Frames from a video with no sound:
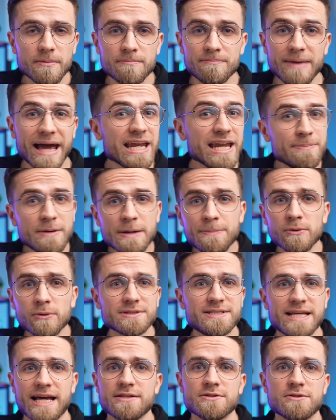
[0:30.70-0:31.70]
Many
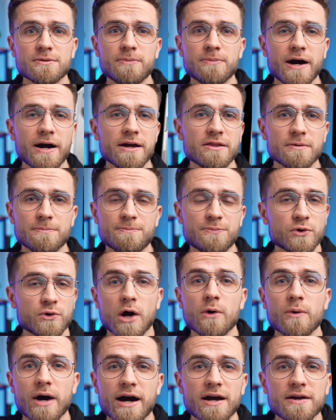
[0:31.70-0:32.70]
people tend to buy the
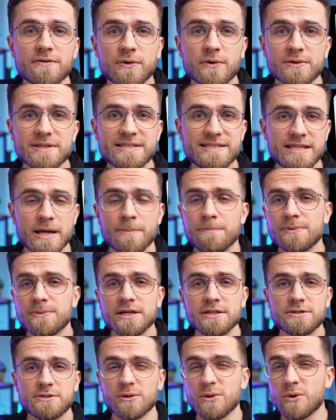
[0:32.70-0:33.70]
Pro iPhone
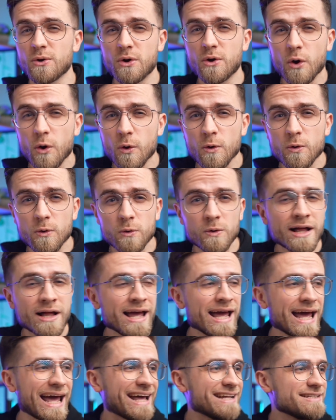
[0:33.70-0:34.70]
simply to look cool
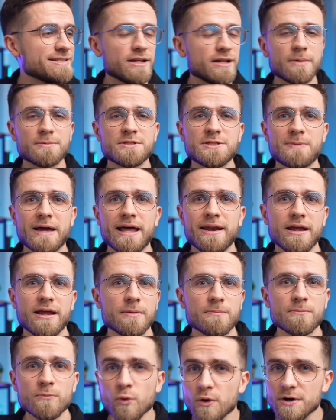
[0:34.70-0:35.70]
and end up
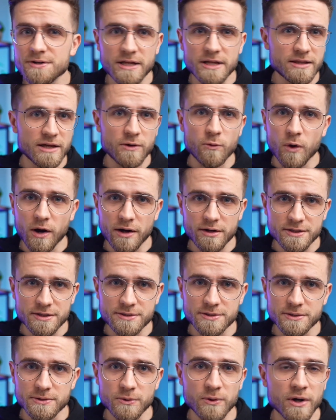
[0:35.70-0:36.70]
spending more than they wanted
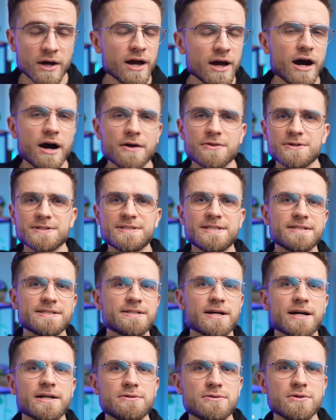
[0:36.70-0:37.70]
to. Others
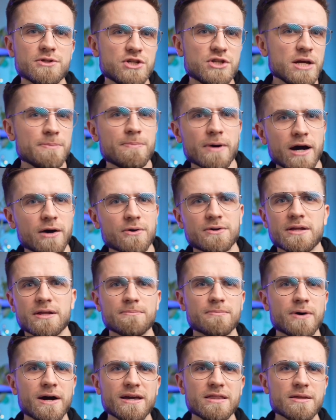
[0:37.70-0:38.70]
decide to cheap out
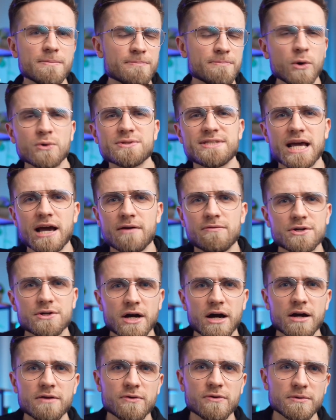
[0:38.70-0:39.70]
and buy the most average
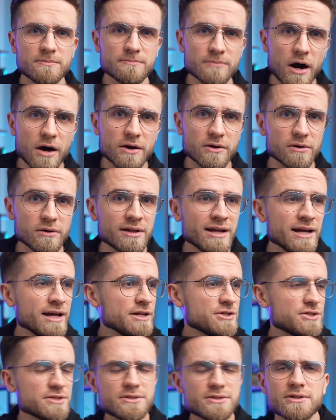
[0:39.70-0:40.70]
iPhone model
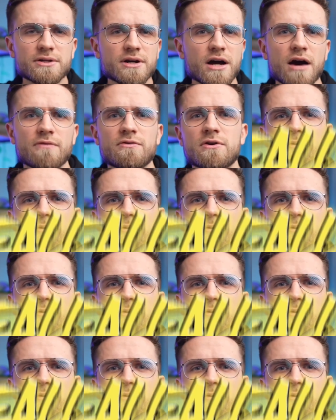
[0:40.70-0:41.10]
just to cover